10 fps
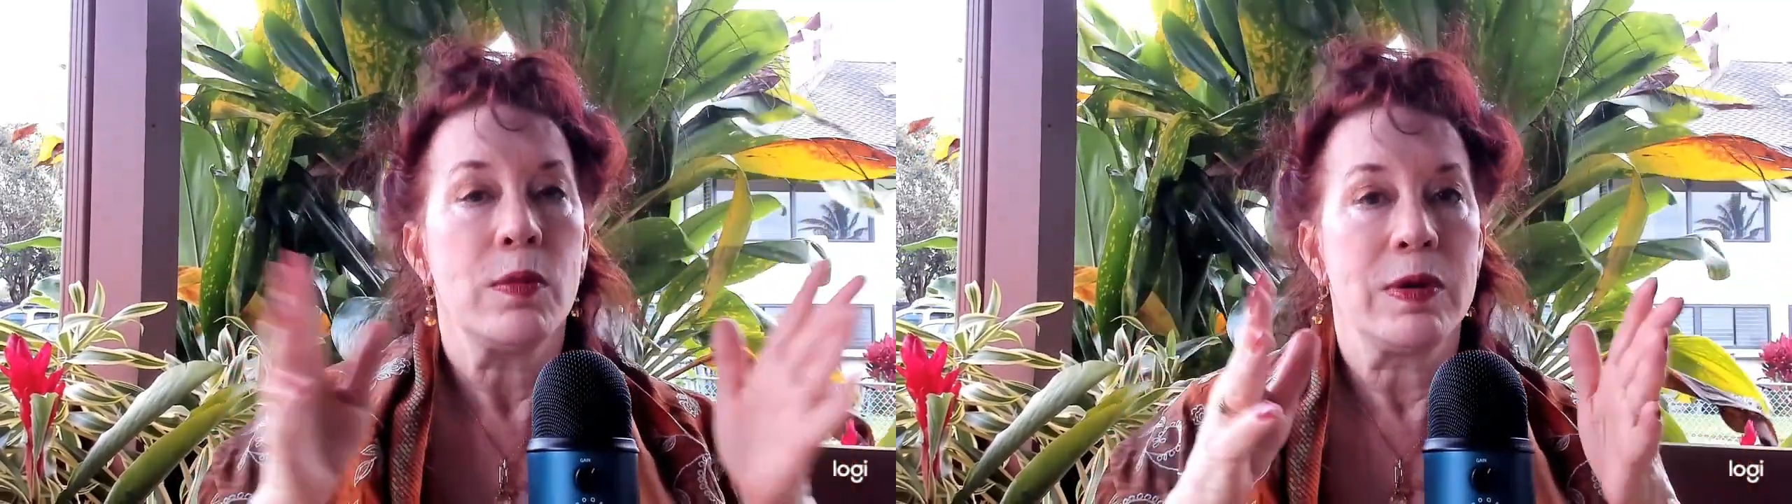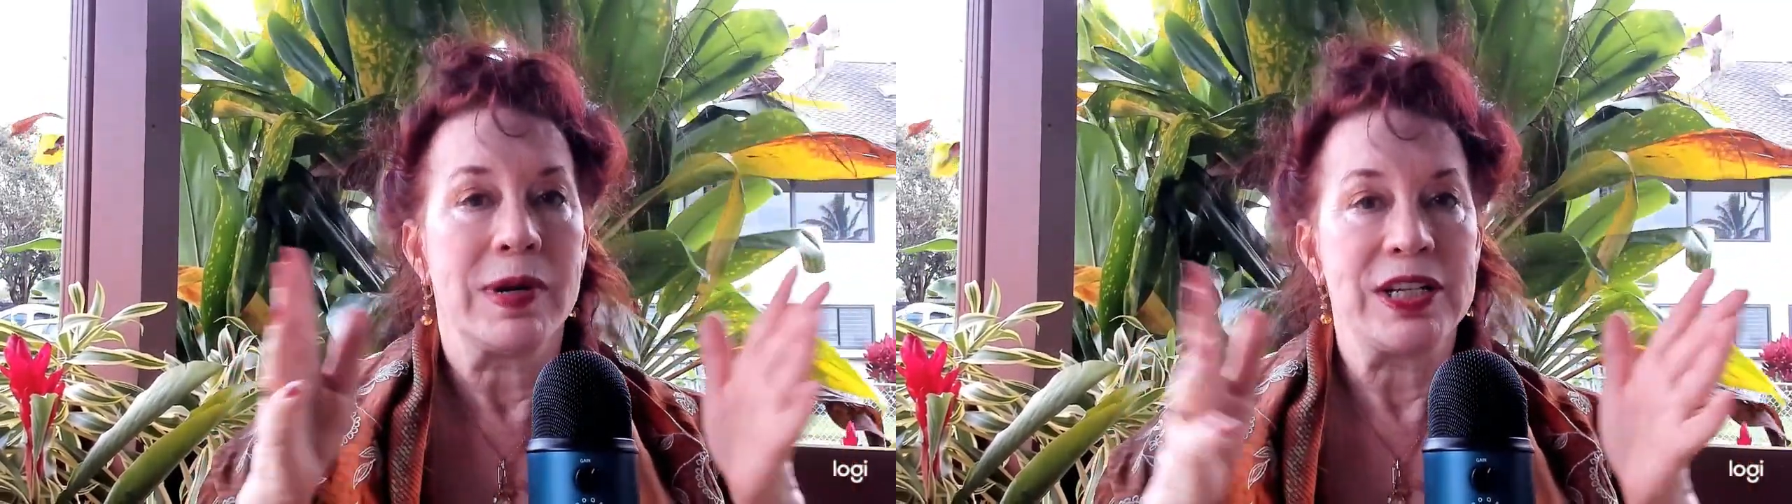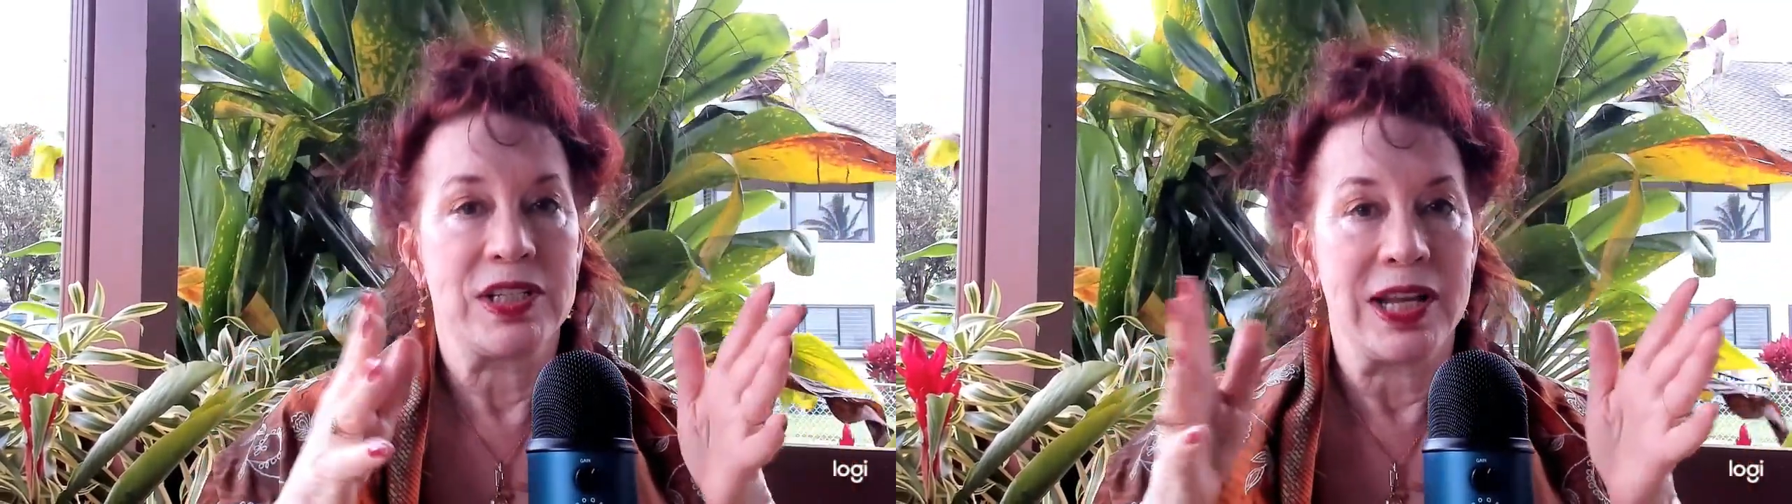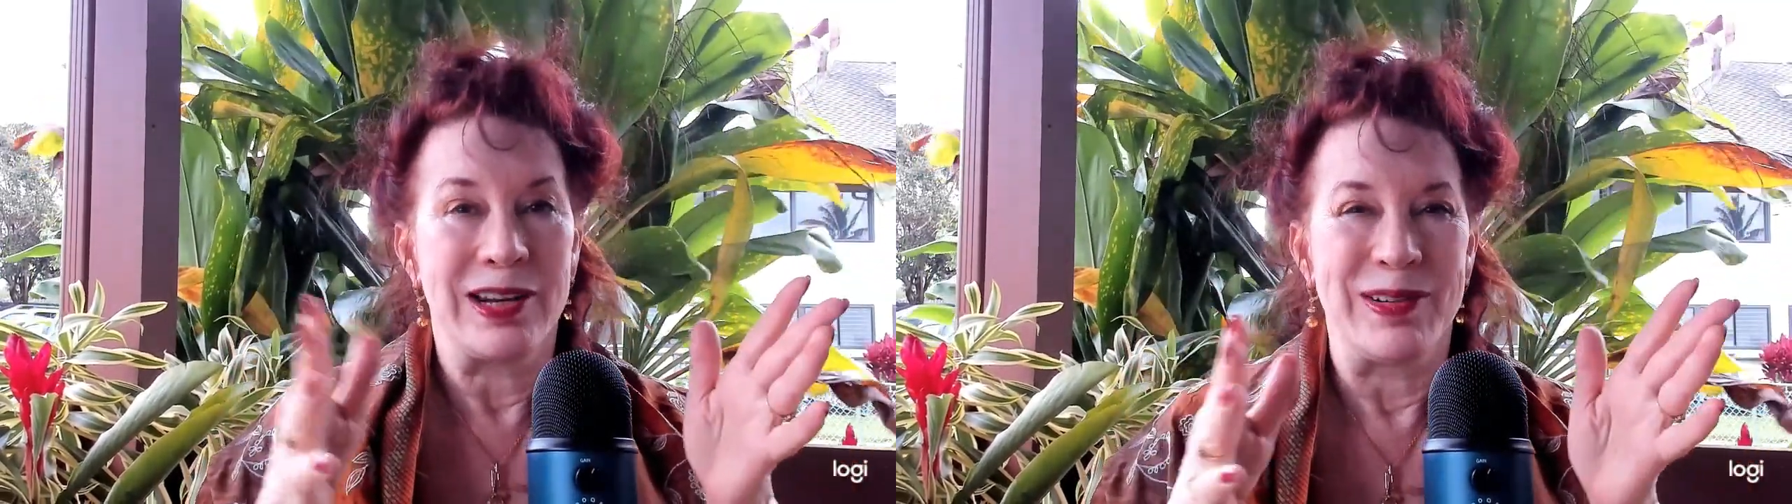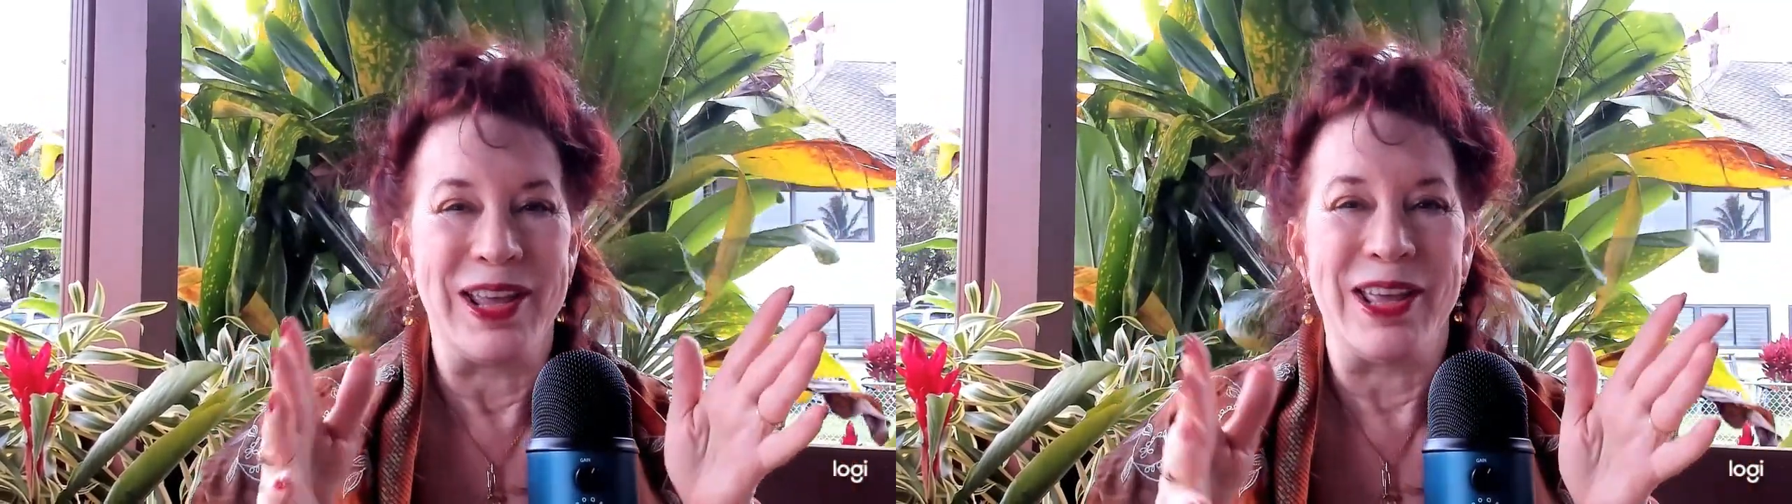we want to stay in
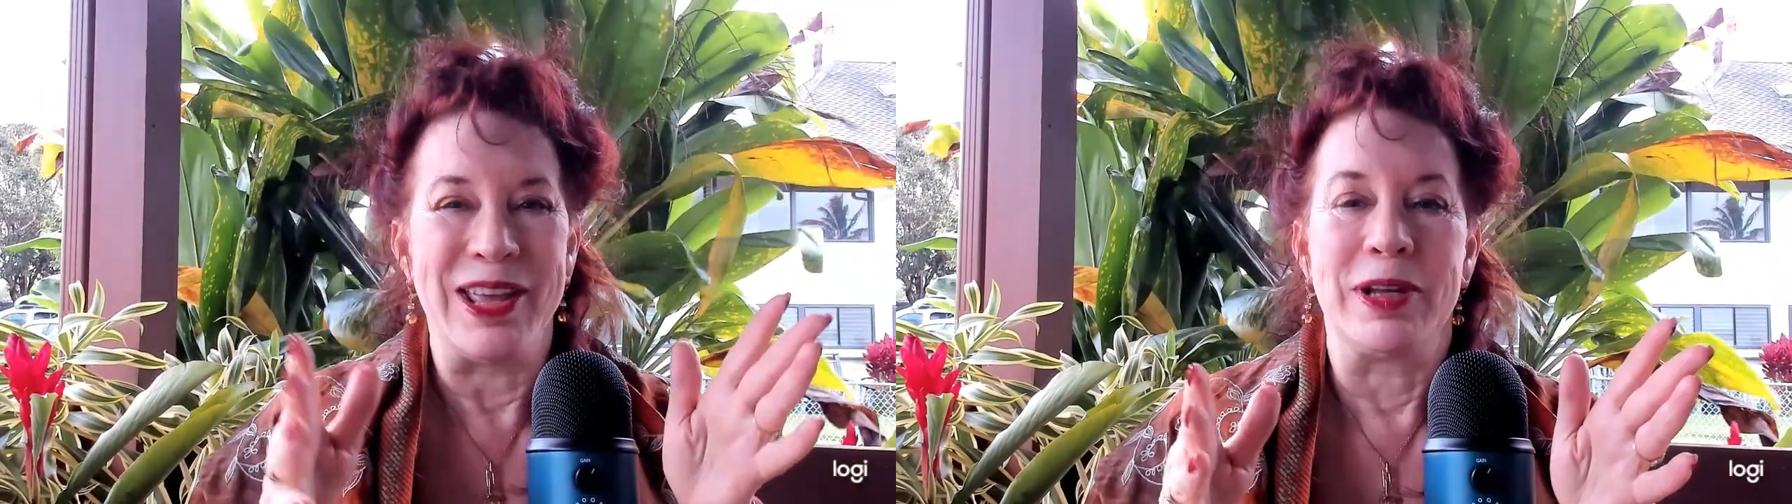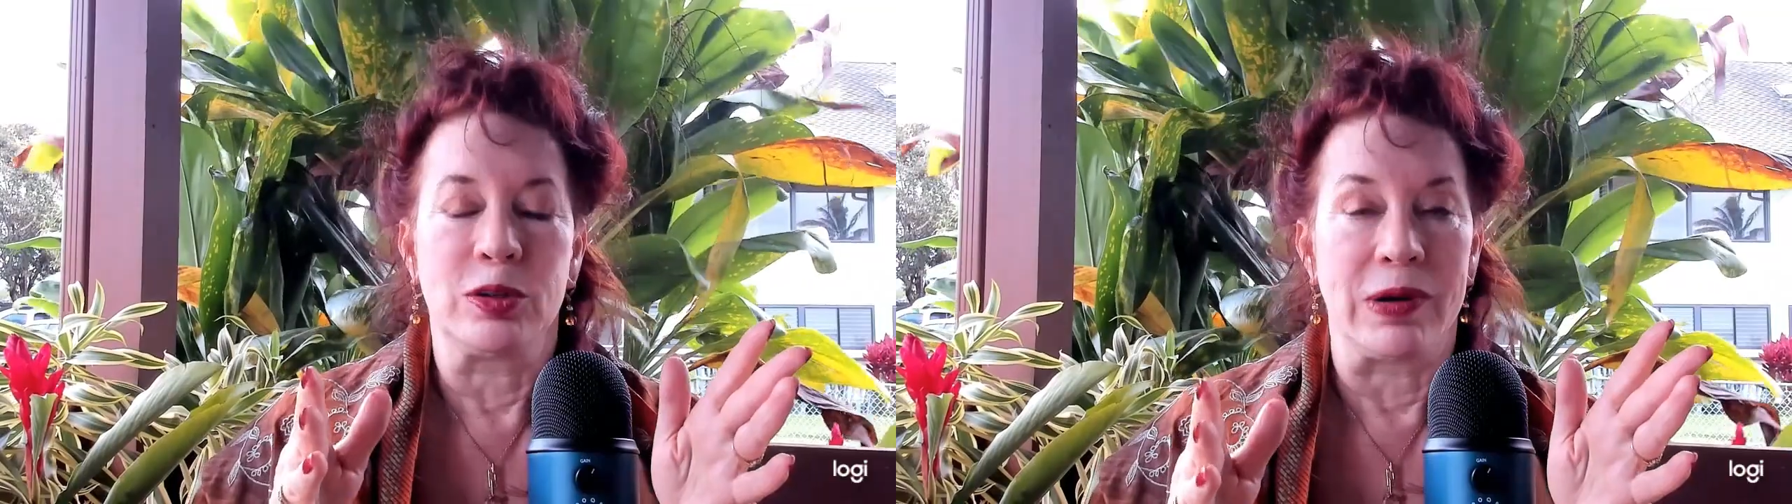a middle